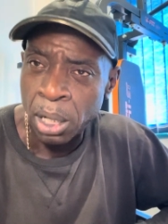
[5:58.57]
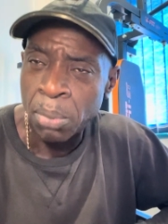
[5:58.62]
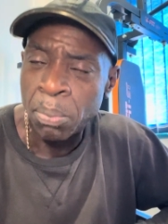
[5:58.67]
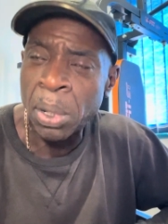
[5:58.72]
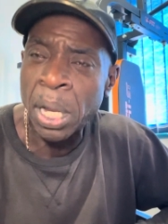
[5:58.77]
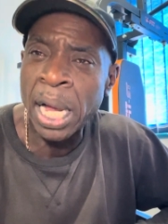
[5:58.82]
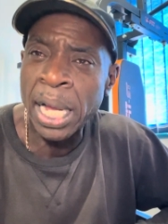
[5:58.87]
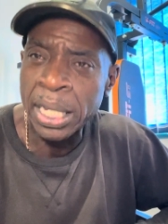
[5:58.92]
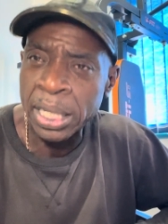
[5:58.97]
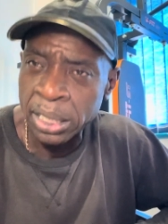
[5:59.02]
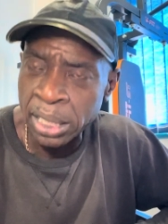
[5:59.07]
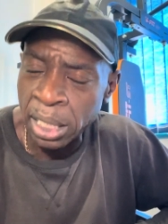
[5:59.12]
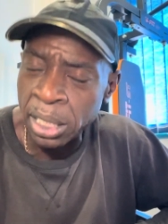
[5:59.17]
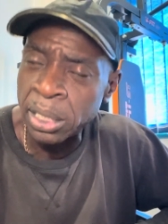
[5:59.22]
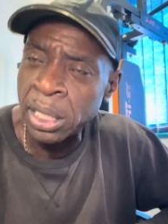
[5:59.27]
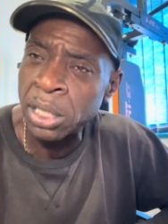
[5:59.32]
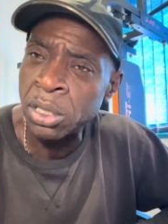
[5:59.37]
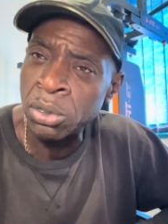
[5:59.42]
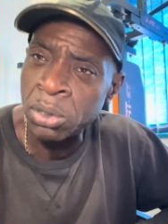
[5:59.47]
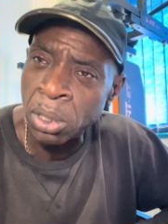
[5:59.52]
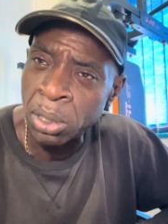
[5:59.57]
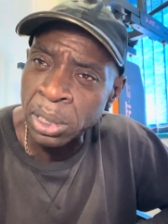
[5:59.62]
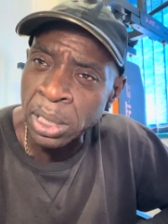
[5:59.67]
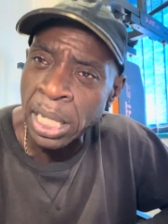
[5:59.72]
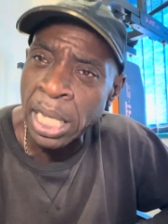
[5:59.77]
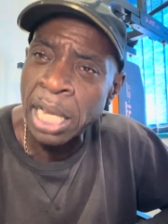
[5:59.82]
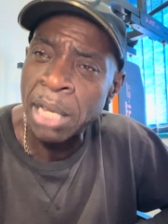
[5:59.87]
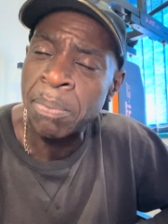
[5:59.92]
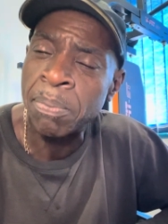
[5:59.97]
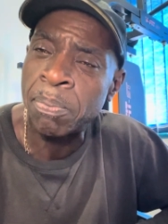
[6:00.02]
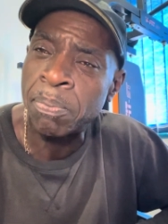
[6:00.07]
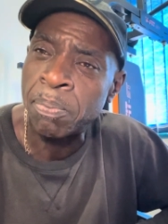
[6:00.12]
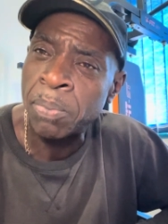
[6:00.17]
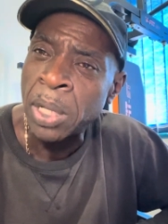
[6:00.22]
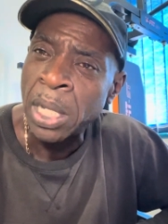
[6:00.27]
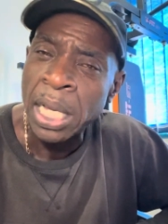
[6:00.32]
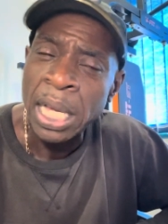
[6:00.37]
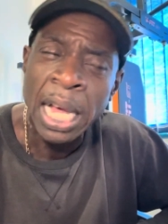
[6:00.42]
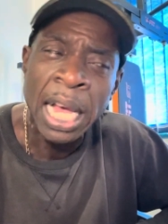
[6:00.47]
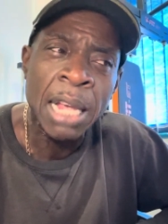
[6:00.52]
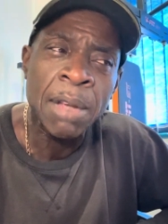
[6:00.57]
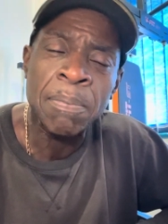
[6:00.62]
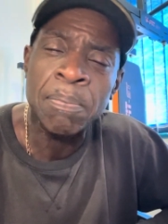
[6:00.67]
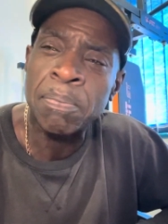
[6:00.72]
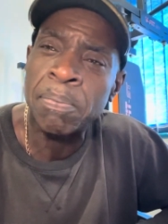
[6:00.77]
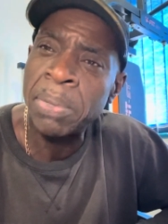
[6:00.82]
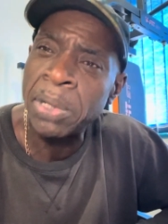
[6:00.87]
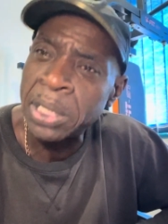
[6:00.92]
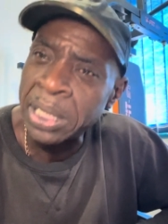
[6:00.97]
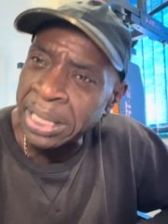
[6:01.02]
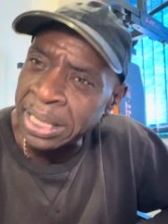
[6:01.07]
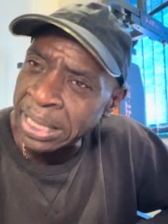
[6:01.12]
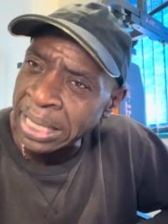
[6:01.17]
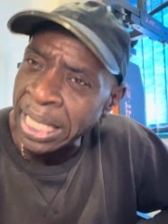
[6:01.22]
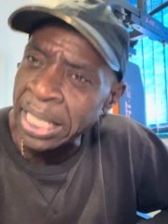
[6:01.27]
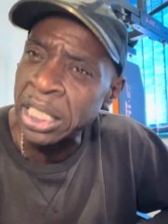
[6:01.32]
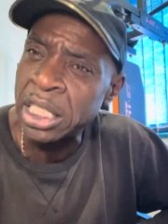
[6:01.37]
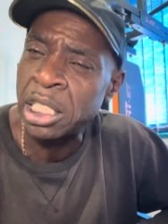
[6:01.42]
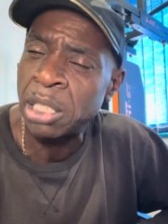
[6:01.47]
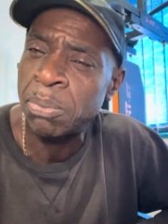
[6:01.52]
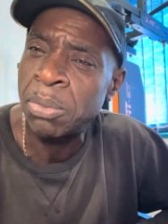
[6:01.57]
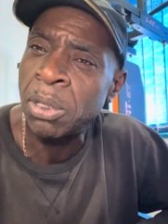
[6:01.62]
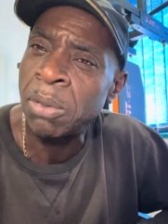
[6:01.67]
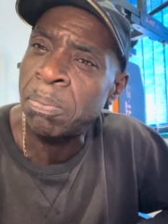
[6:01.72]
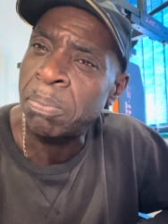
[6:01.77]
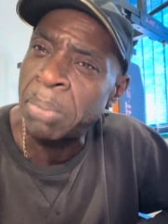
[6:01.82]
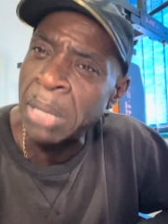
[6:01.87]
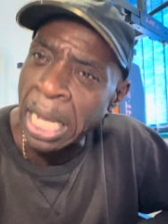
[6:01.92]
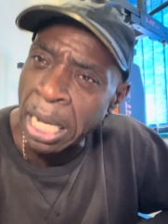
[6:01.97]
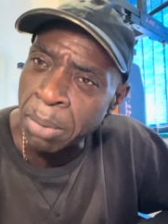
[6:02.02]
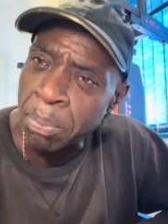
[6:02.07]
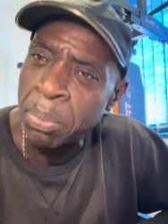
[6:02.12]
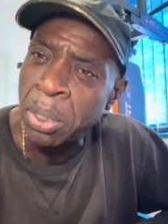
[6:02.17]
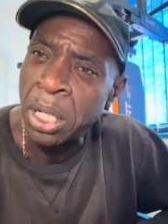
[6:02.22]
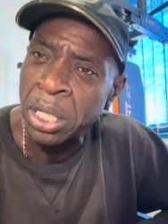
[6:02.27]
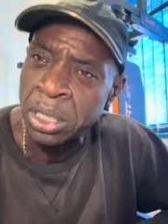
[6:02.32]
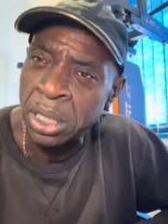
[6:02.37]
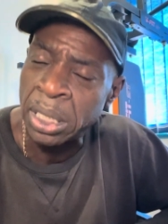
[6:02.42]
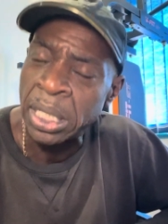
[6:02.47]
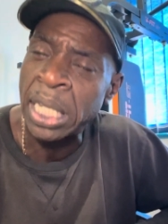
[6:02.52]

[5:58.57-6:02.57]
But I can tell you, there's not a sensible black person